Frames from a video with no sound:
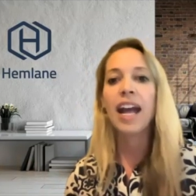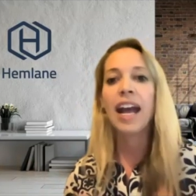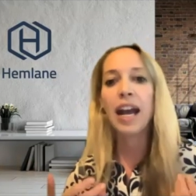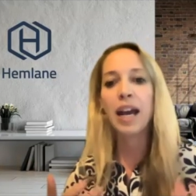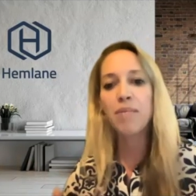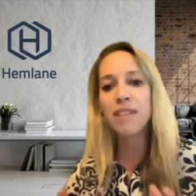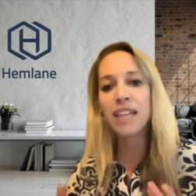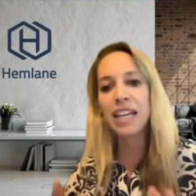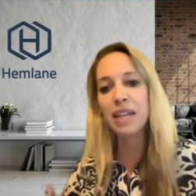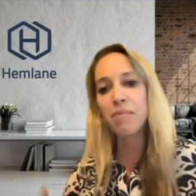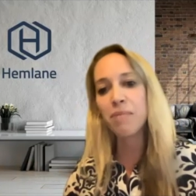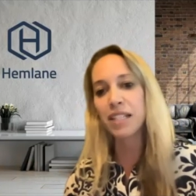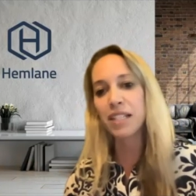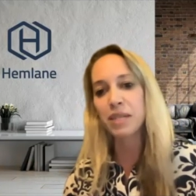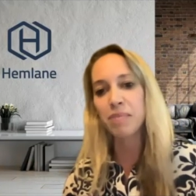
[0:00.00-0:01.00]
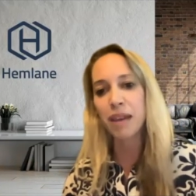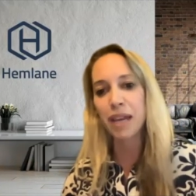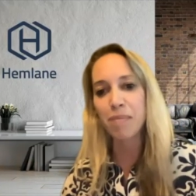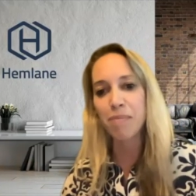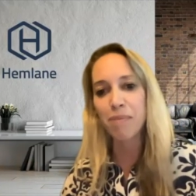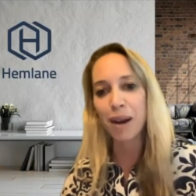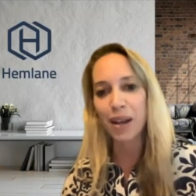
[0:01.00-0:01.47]
Hemlane must
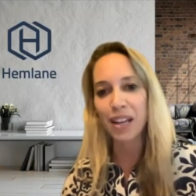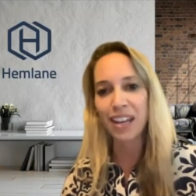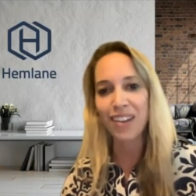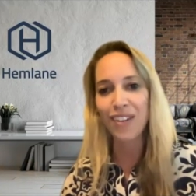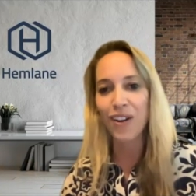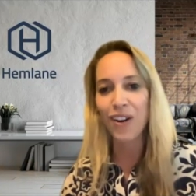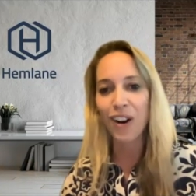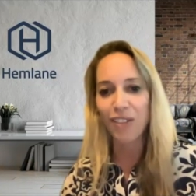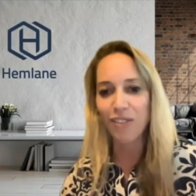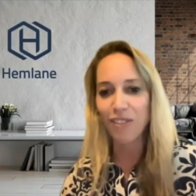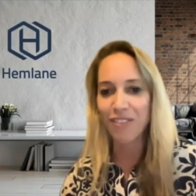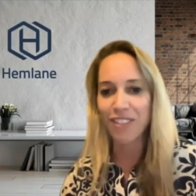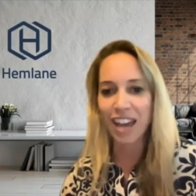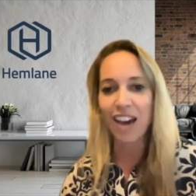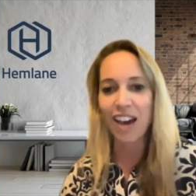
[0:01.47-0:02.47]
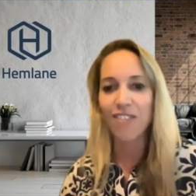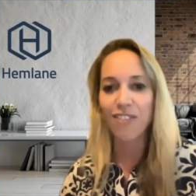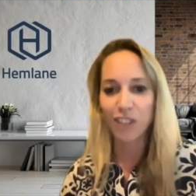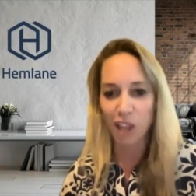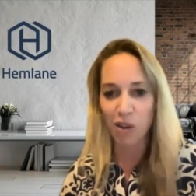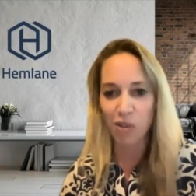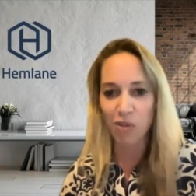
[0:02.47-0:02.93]
make money off of that
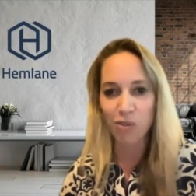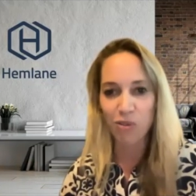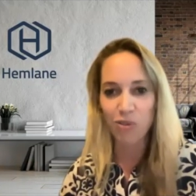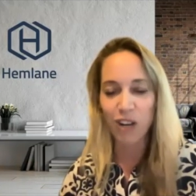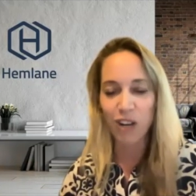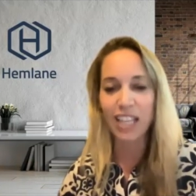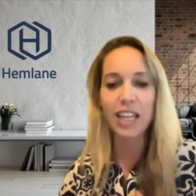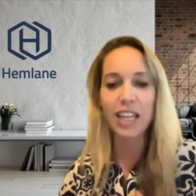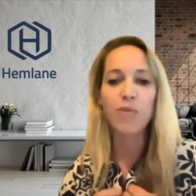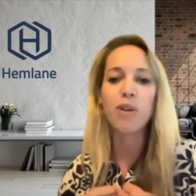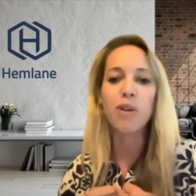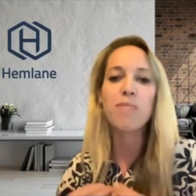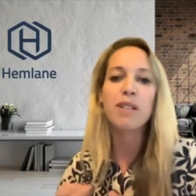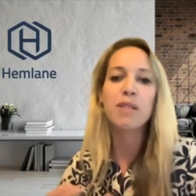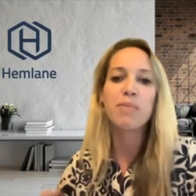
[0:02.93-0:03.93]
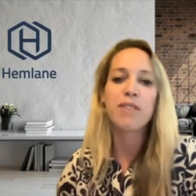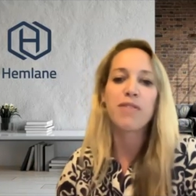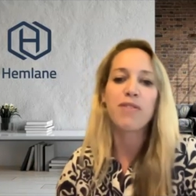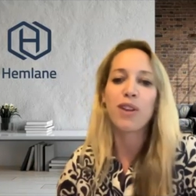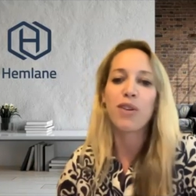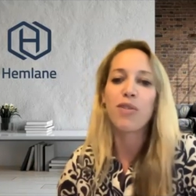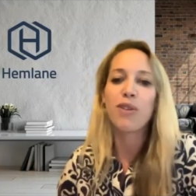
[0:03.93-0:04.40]
flow, right? Like we must
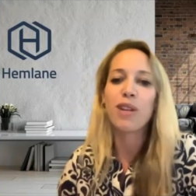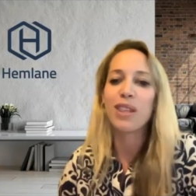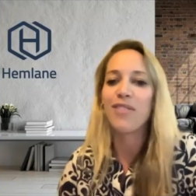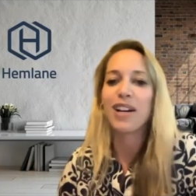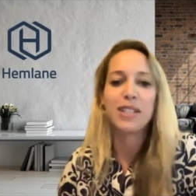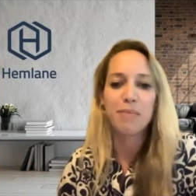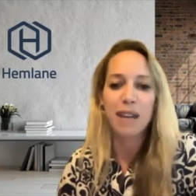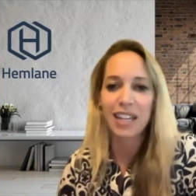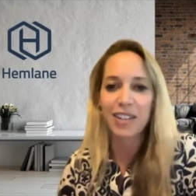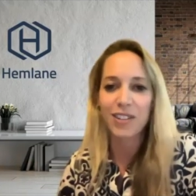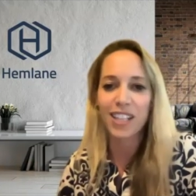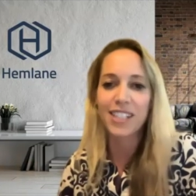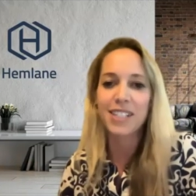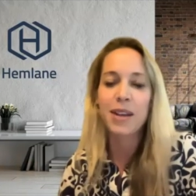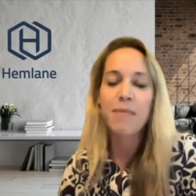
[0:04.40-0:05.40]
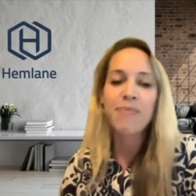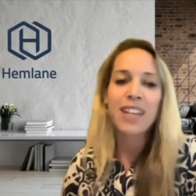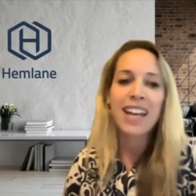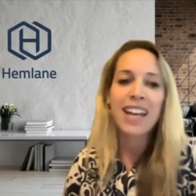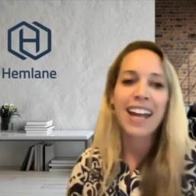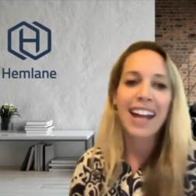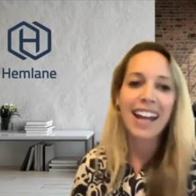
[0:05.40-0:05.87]
be floating the funds and make
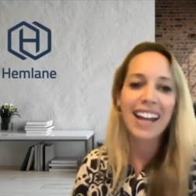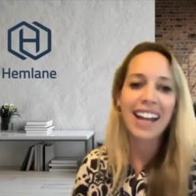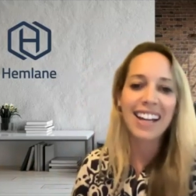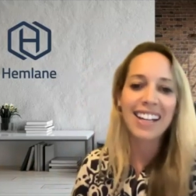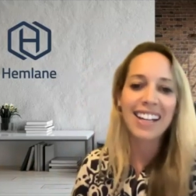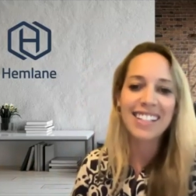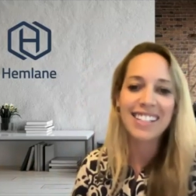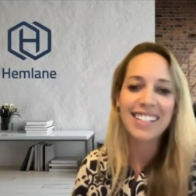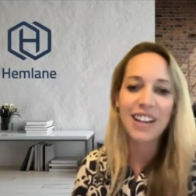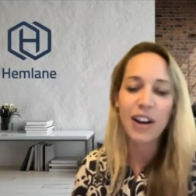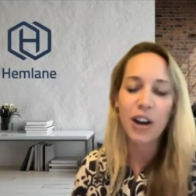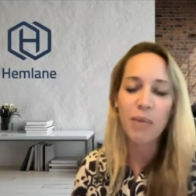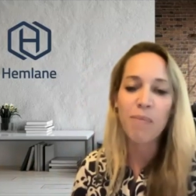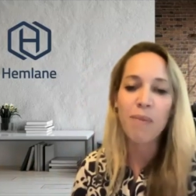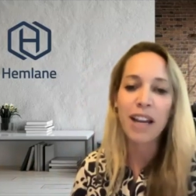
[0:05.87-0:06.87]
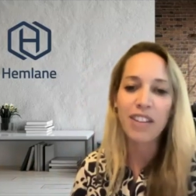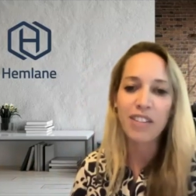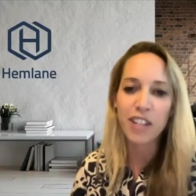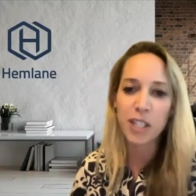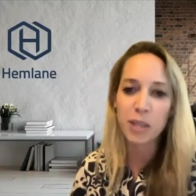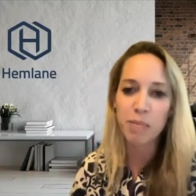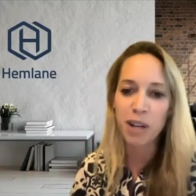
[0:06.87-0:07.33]
interest. And
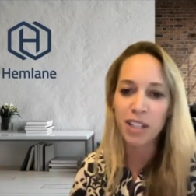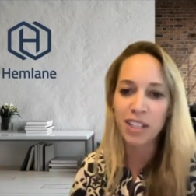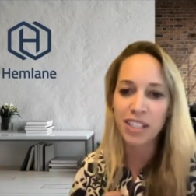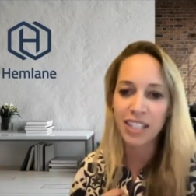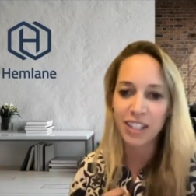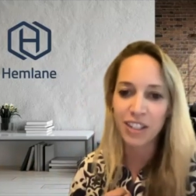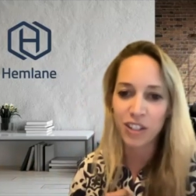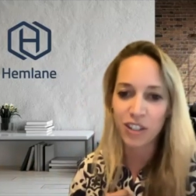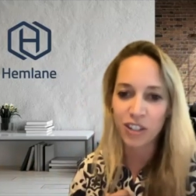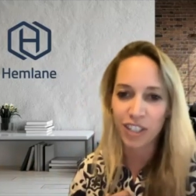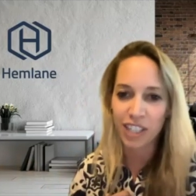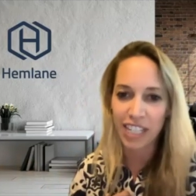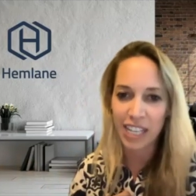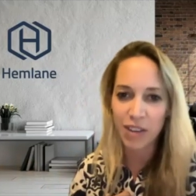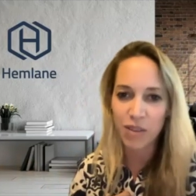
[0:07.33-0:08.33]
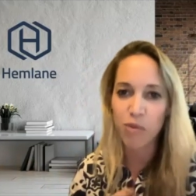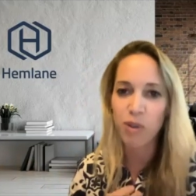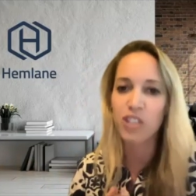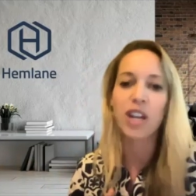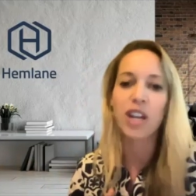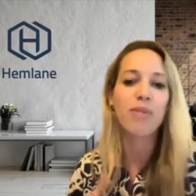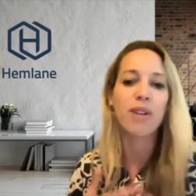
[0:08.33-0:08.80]
my response internally,
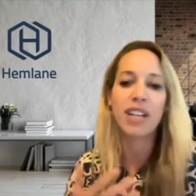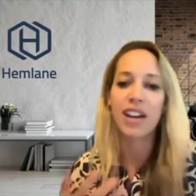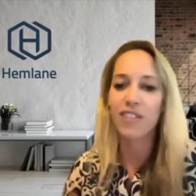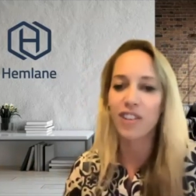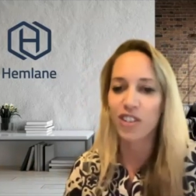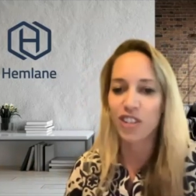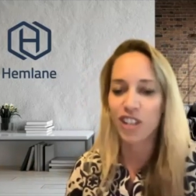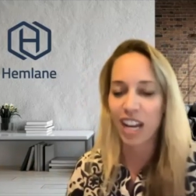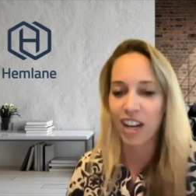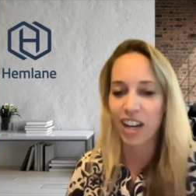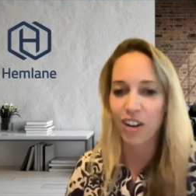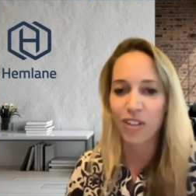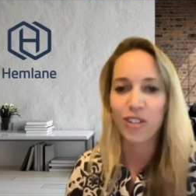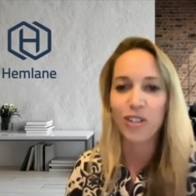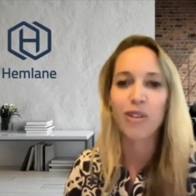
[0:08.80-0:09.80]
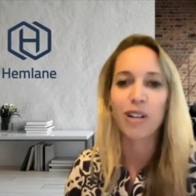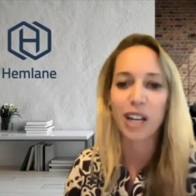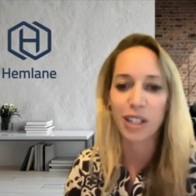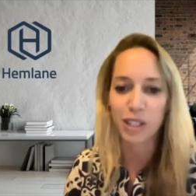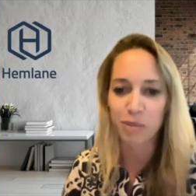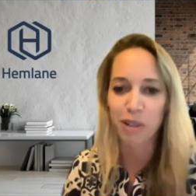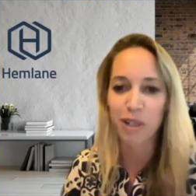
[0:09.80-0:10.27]
which I would never share to a
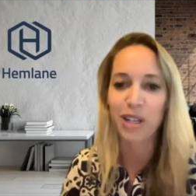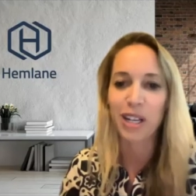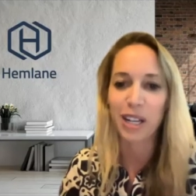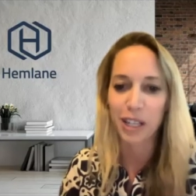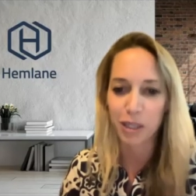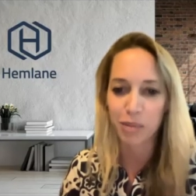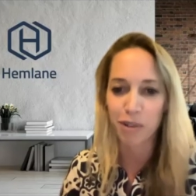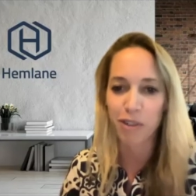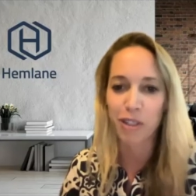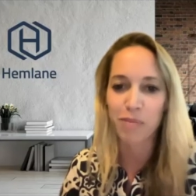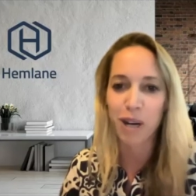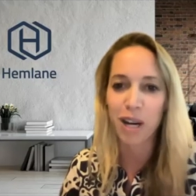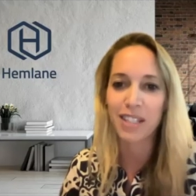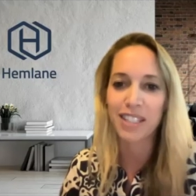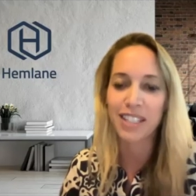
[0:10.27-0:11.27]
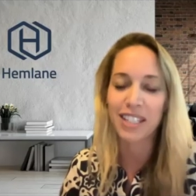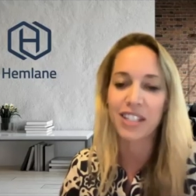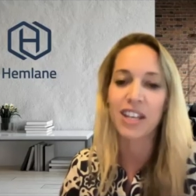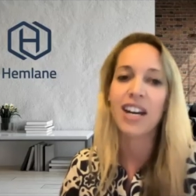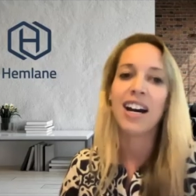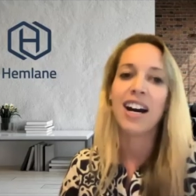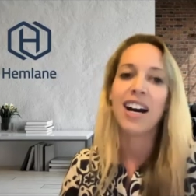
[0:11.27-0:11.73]
customer in a customer response, is
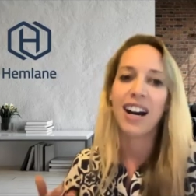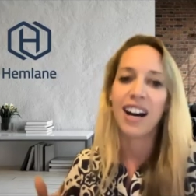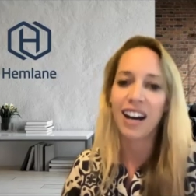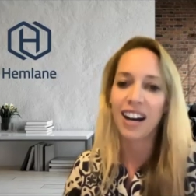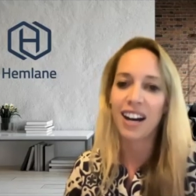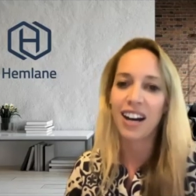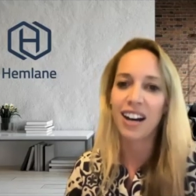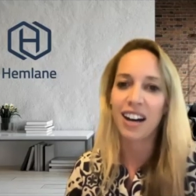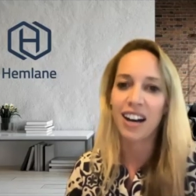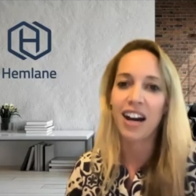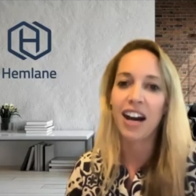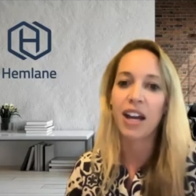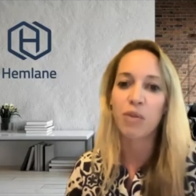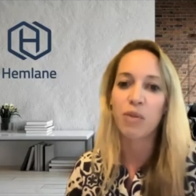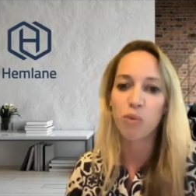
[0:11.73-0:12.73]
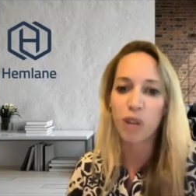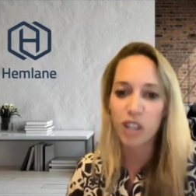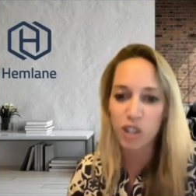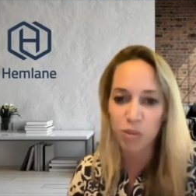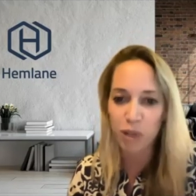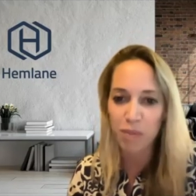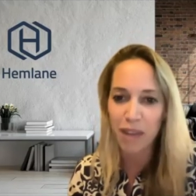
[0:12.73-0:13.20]
ha ha ha, I wish
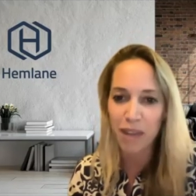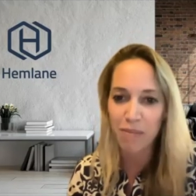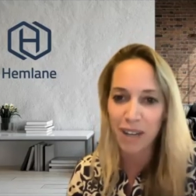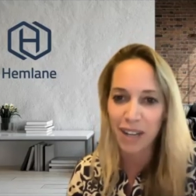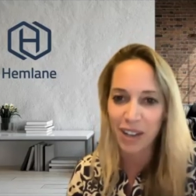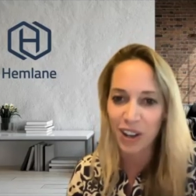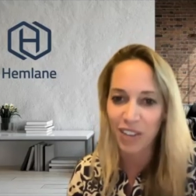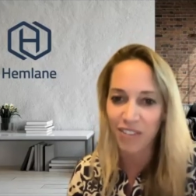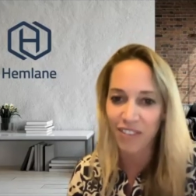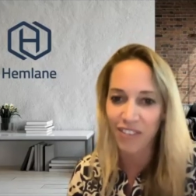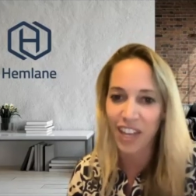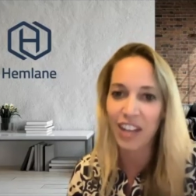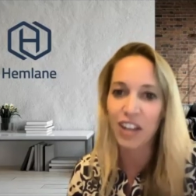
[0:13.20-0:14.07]
we made money off of it.